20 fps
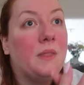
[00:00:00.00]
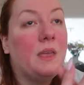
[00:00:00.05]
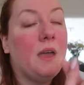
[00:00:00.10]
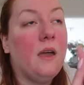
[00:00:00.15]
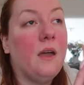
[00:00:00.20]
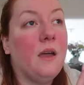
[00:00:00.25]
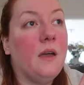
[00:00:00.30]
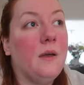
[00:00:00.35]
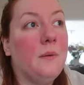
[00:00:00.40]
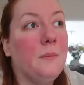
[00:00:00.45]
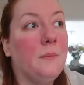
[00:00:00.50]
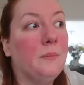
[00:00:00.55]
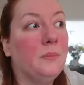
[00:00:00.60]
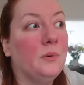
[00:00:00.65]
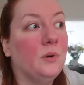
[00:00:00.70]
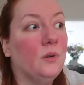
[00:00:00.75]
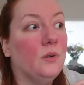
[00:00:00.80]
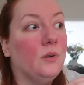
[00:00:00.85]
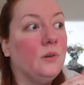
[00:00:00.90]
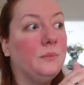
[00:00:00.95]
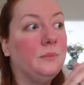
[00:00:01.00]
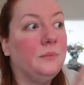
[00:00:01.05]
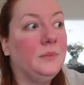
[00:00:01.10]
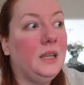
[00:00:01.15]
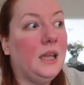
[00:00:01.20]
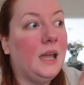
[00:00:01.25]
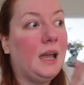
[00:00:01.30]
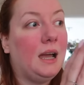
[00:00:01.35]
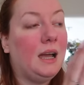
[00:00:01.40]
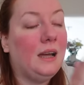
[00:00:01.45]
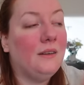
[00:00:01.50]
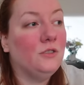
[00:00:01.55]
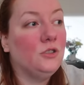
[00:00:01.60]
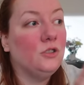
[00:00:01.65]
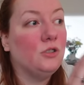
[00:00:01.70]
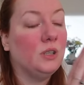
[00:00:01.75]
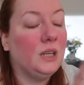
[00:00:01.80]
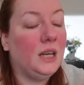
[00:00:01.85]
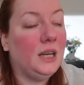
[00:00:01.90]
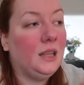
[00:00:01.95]
um, but yeah, I haven't
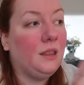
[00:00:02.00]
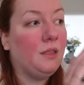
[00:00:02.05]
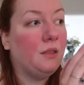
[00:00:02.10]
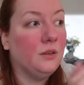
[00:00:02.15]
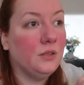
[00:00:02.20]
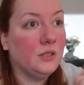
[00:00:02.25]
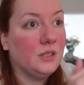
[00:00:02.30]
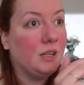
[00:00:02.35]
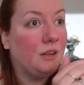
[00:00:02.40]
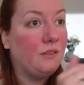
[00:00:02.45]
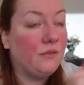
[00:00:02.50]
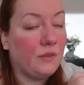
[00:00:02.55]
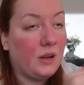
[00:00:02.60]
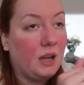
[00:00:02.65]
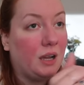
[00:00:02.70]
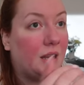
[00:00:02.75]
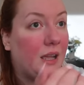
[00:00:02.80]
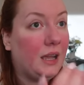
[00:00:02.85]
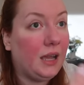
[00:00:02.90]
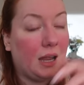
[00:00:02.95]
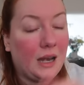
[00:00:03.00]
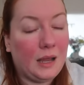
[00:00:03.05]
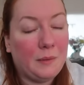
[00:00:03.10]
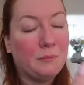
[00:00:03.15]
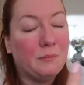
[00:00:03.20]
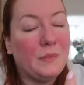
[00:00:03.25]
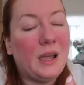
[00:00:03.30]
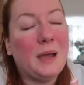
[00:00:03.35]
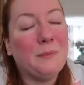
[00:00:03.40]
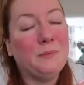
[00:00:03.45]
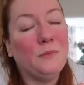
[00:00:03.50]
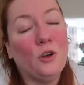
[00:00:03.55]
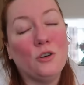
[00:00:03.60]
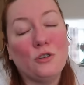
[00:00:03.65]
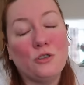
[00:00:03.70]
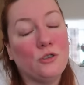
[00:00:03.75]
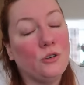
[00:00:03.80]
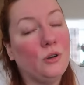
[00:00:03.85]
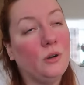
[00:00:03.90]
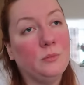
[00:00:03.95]
done any Thursday, Friday, and I'm, I'm
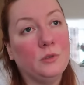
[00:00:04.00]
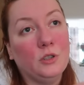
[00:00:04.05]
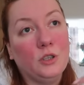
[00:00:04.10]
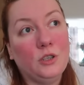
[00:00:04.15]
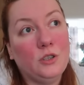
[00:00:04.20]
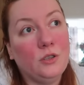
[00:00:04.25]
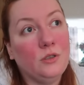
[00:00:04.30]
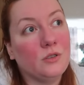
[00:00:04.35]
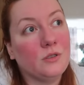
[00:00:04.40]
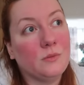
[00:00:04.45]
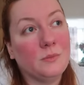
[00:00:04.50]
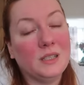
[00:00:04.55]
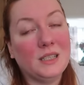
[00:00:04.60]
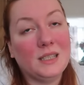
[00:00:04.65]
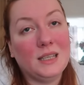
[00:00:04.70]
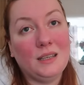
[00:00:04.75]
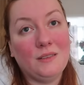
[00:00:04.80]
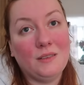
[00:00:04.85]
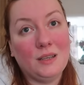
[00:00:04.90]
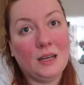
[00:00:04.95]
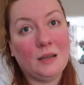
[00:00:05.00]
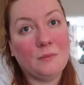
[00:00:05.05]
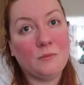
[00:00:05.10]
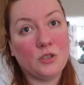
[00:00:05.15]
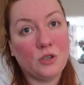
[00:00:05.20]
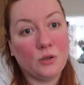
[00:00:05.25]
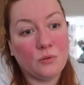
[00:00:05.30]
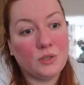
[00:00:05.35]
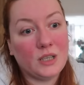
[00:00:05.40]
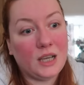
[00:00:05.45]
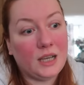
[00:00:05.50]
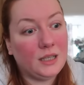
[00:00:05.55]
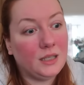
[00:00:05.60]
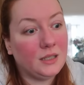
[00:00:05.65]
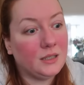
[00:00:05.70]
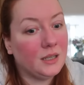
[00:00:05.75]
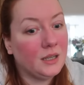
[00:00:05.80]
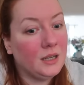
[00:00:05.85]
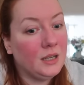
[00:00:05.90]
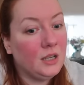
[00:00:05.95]
not sure I'm gonna do some this evening. I'm so
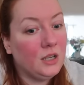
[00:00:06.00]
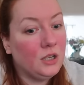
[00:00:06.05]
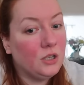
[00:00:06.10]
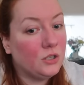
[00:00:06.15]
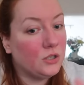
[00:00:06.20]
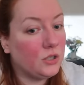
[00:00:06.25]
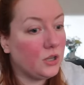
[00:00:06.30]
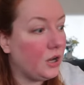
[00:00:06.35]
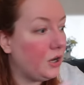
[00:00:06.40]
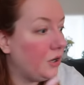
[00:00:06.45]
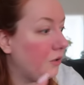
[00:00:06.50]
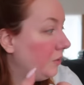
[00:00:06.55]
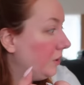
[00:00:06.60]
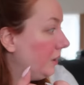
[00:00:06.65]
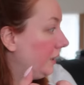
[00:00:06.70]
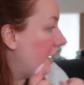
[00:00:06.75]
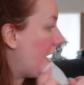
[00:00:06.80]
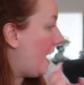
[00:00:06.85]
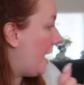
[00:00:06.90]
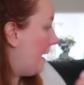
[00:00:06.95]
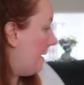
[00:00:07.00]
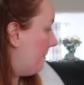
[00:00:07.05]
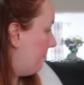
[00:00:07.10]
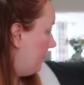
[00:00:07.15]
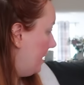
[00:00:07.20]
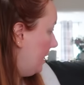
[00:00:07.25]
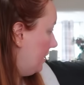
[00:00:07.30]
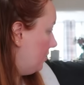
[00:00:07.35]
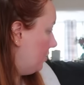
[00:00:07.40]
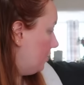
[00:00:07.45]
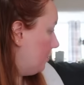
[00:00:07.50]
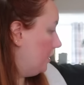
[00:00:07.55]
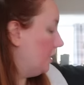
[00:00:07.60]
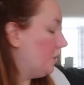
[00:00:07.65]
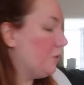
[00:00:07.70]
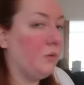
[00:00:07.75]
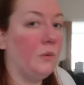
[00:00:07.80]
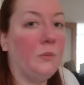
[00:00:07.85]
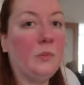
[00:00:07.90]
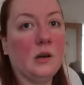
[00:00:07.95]
tired. So yeah, I just
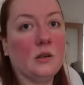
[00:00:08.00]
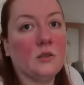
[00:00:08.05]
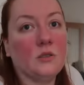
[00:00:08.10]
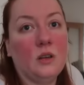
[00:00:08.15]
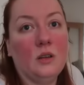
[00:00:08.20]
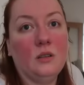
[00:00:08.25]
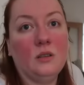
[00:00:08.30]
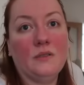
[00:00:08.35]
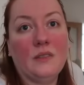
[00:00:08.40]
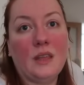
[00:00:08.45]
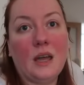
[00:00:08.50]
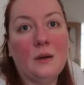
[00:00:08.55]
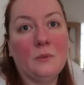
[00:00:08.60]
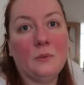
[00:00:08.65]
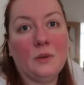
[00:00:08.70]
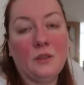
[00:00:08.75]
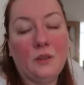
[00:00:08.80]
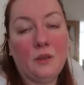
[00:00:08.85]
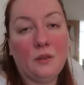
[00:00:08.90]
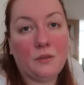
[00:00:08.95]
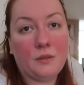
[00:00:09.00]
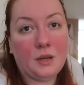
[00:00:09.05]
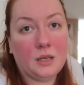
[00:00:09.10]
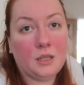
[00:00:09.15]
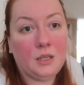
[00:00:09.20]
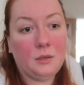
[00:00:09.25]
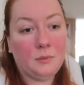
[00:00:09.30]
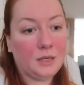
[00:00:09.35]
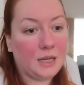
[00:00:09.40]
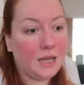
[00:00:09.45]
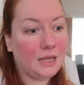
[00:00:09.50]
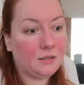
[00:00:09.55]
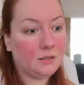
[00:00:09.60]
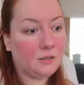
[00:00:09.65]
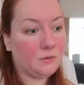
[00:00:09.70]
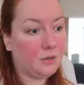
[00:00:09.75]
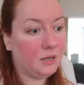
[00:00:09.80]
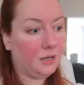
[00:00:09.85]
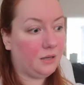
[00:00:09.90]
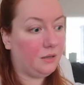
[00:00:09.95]
wanted to unbox all of that with you. Thank you again
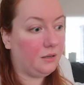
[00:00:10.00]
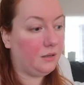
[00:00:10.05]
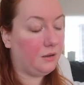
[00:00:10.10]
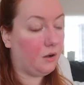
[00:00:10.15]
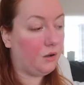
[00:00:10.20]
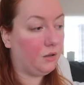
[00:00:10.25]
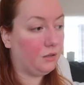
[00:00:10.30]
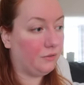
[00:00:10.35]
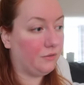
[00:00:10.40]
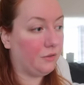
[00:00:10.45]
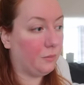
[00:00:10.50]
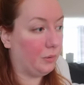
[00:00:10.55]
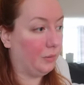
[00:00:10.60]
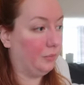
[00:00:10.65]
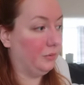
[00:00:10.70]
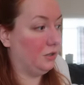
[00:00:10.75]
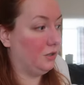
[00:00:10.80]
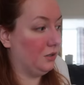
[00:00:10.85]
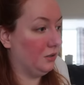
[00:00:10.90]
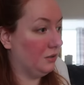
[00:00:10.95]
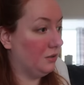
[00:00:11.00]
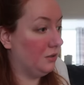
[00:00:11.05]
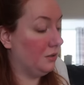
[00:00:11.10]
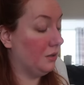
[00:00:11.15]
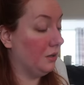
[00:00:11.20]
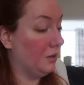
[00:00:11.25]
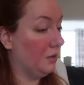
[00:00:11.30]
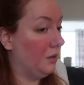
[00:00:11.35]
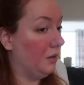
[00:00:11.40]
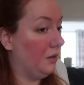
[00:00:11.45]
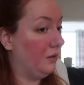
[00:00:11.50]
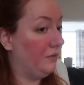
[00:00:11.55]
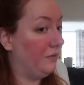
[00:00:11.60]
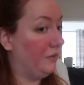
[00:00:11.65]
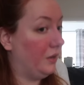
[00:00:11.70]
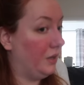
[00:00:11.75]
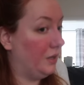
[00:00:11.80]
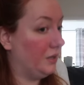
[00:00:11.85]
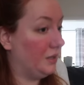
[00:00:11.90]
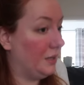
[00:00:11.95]
to any all of the publishers that have
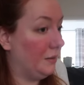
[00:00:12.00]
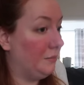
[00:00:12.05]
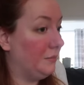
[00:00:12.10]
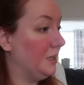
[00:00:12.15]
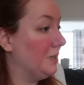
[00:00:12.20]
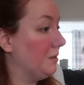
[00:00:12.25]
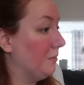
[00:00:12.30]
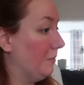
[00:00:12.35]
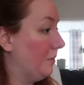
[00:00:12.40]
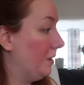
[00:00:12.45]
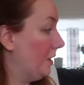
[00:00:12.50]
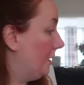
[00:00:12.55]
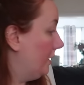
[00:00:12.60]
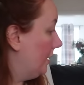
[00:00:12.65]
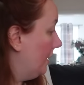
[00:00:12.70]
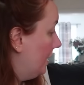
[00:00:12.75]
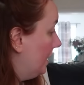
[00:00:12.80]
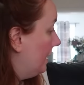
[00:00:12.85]
uh, sent me something